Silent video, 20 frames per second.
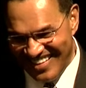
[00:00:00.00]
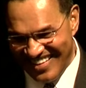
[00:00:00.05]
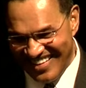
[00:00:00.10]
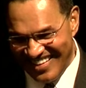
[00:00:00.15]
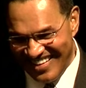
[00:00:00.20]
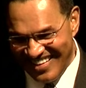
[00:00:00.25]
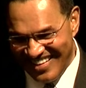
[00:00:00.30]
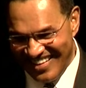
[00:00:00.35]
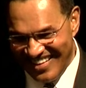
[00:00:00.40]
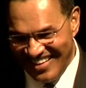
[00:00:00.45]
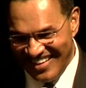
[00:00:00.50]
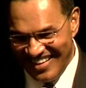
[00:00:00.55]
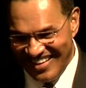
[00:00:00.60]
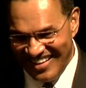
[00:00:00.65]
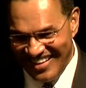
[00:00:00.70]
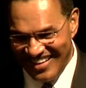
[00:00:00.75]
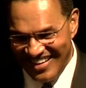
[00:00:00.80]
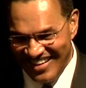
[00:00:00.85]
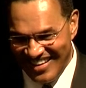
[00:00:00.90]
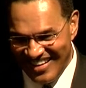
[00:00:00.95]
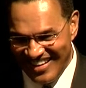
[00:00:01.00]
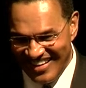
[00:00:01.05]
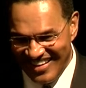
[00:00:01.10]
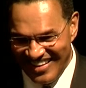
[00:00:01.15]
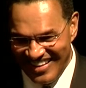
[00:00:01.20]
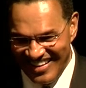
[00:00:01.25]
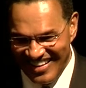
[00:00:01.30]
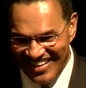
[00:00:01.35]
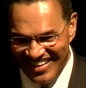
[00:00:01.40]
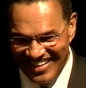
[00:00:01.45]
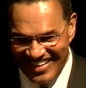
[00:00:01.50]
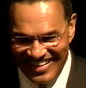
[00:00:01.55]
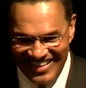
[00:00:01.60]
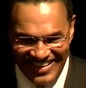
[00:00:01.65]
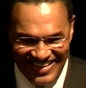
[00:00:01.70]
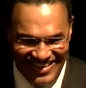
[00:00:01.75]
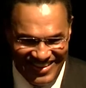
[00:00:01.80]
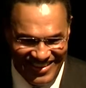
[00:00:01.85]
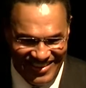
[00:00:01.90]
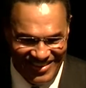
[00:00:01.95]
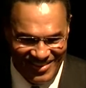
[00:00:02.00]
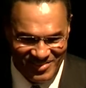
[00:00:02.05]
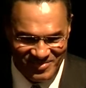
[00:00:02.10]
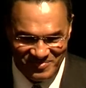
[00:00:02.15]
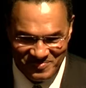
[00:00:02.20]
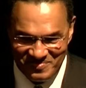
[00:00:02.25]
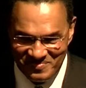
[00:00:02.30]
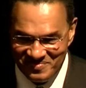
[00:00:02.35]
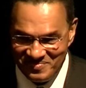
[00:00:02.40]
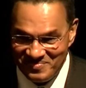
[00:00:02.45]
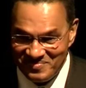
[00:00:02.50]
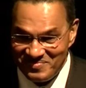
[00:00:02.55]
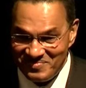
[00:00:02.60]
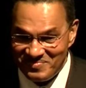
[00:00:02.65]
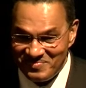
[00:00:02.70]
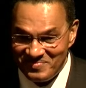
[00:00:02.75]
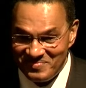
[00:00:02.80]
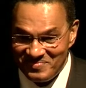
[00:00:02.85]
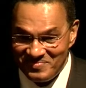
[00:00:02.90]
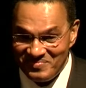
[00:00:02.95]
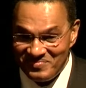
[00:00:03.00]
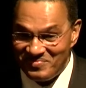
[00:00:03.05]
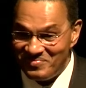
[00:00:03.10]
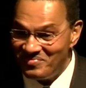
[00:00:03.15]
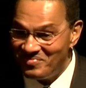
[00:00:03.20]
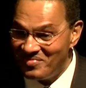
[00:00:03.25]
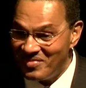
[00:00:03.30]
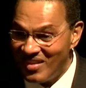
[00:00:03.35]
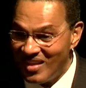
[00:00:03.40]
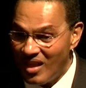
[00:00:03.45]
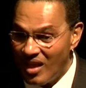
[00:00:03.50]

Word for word: So, uh, so, yeah, you just mentioned learning some from other countries.